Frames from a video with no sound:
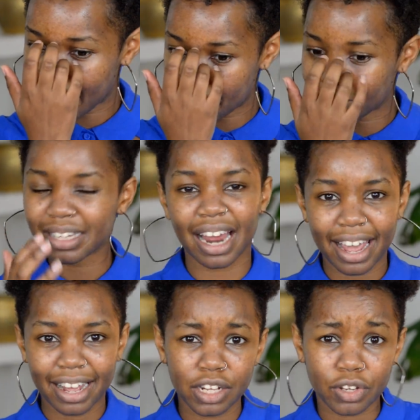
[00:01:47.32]

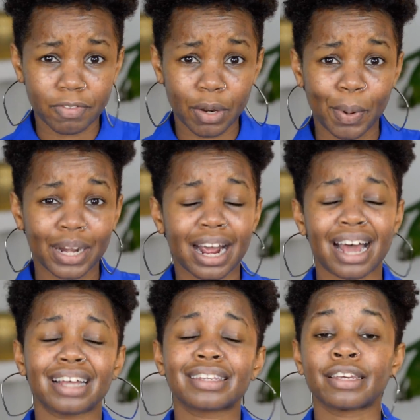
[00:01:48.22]
styles of tapered
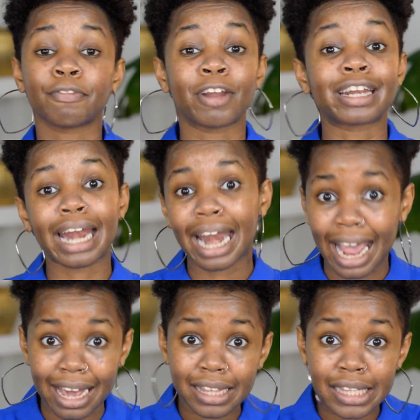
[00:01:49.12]
cuts, different
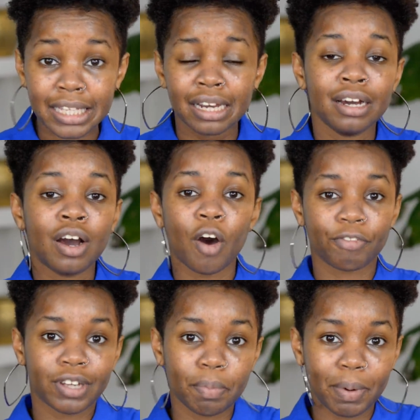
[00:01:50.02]
lengths
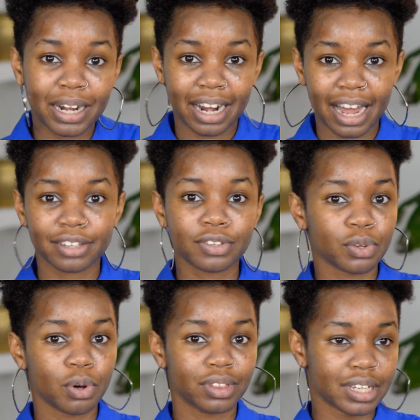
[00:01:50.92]
of tapered cuts.
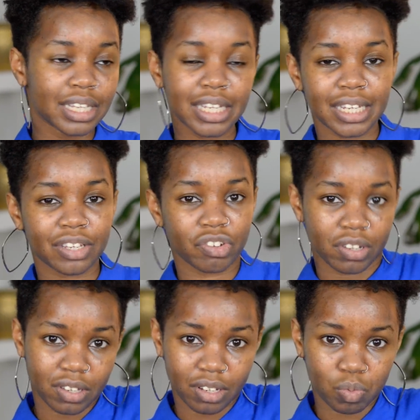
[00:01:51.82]
So this is
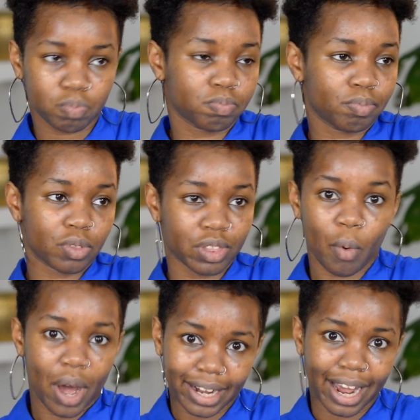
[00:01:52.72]
just
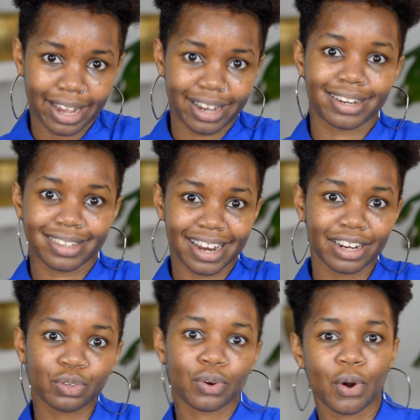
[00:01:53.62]
the one I
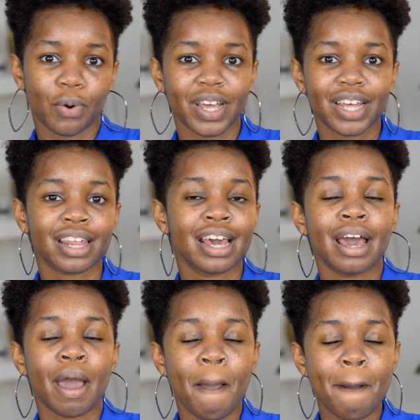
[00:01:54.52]
decided to go with.
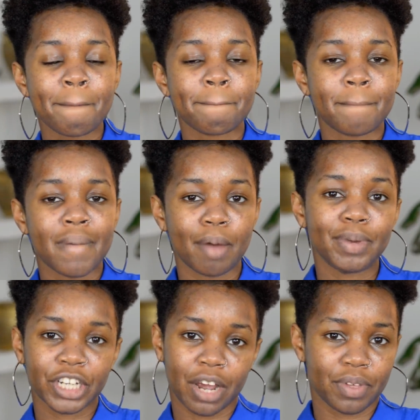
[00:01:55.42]
Let
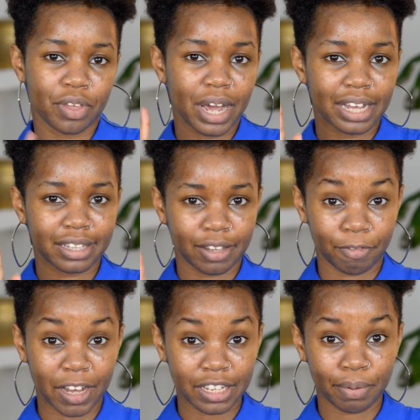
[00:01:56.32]
me share with you guys the
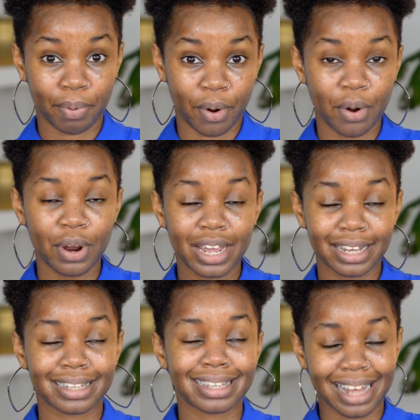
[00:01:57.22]
first pro.
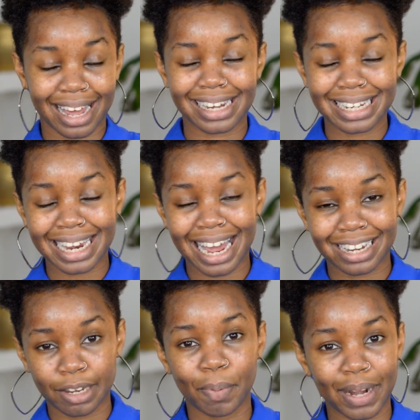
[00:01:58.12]
It's that
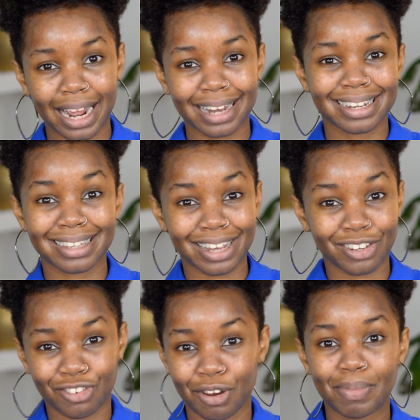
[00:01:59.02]
a tapered cut is
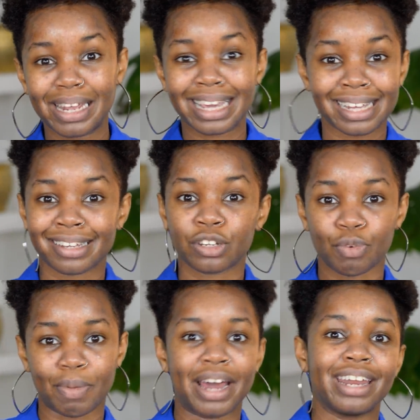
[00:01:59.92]
extremely easy
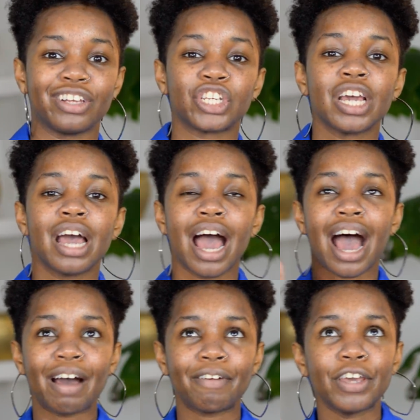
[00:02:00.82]
to manage.
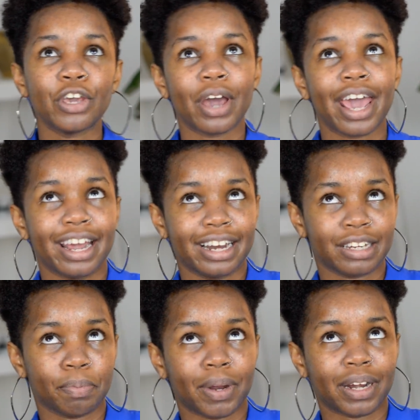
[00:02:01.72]
Having your hair in a tapered